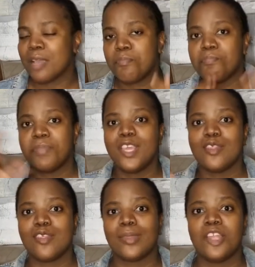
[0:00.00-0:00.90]
like,
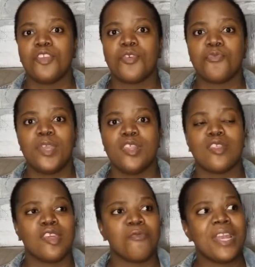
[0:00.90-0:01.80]
pieces, dangerous
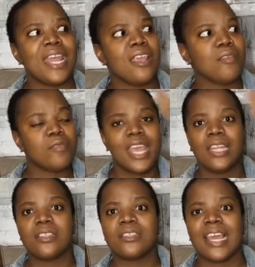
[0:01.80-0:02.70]
pieces, and when they
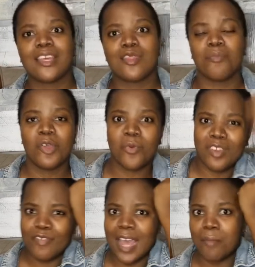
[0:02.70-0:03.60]
hit, like, something
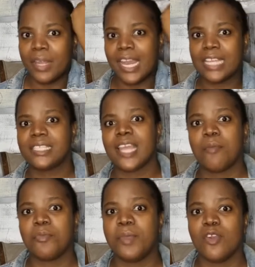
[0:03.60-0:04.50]
could have come and, like,
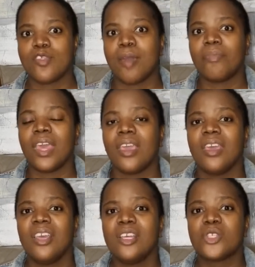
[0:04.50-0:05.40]
stabbed me or something.
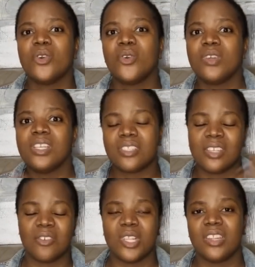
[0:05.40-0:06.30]
So
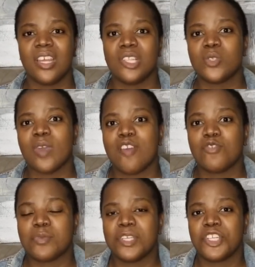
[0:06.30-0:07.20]
it's a good thing to
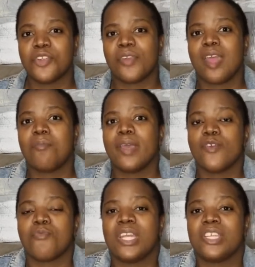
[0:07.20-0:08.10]
have smash and grab,
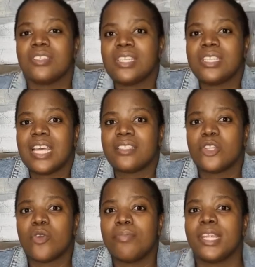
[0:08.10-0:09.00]
as much as it
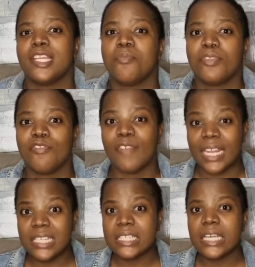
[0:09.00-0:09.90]
doesn't completely
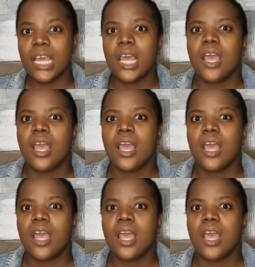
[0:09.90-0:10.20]
prevent,